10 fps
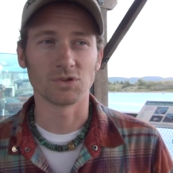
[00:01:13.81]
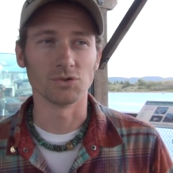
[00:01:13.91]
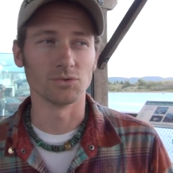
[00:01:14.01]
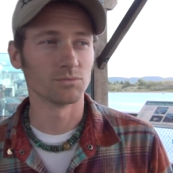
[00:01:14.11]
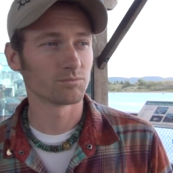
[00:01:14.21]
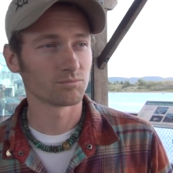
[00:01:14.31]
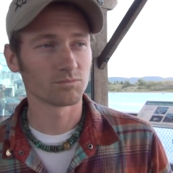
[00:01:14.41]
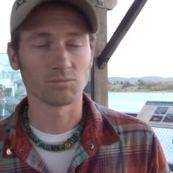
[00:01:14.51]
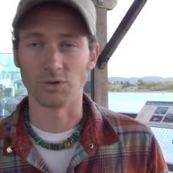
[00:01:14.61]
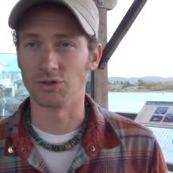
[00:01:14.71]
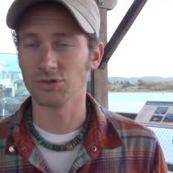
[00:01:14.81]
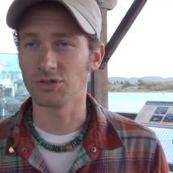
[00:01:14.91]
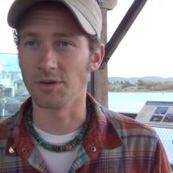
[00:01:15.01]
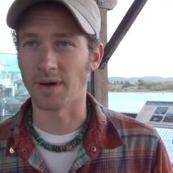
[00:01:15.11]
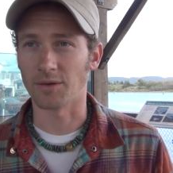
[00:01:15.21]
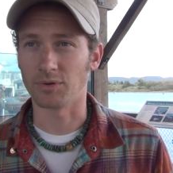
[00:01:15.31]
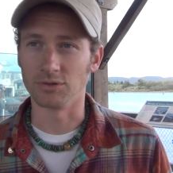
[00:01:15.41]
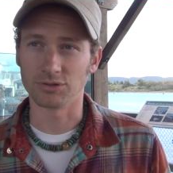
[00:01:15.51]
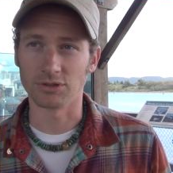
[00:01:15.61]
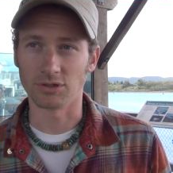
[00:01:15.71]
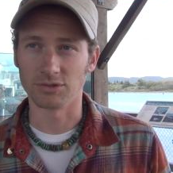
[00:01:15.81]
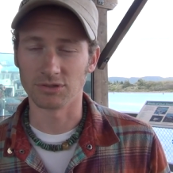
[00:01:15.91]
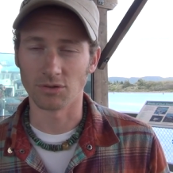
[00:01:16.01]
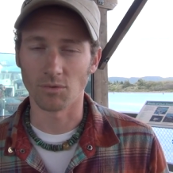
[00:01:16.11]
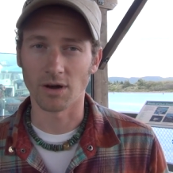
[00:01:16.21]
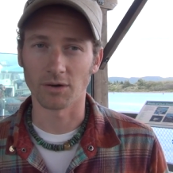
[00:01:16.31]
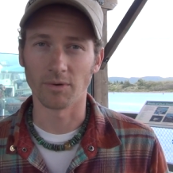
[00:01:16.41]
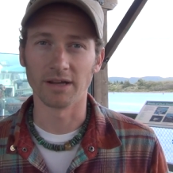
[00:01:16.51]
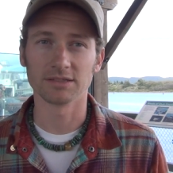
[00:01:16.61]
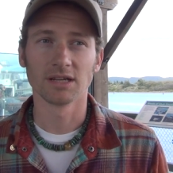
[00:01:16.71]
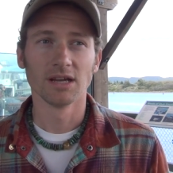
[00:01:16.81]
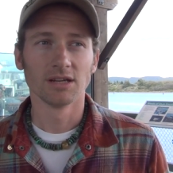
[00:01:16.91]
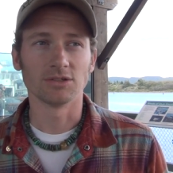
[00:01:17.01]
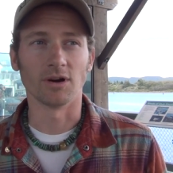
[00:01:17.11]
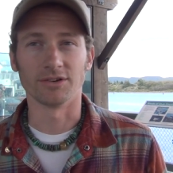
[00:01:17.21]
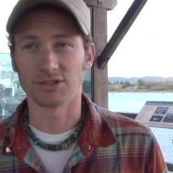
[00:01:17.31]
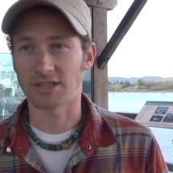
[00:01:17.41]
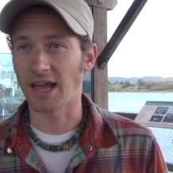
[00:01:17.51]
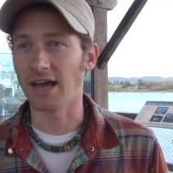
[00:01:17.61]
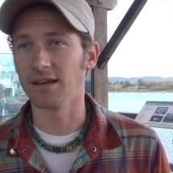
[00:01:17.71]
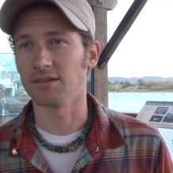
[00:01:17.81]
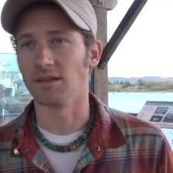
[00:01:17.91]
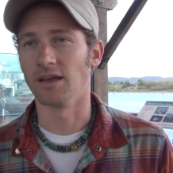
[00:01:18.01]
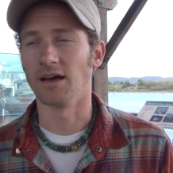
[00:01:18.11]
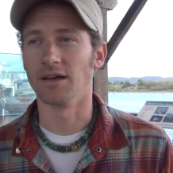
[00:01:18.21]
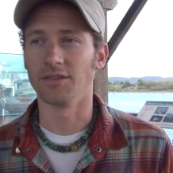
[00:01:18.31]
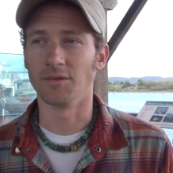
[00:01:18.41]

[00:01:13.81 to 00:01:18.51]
to reduce the amount of pollution that goes into the waterways, to understand uh,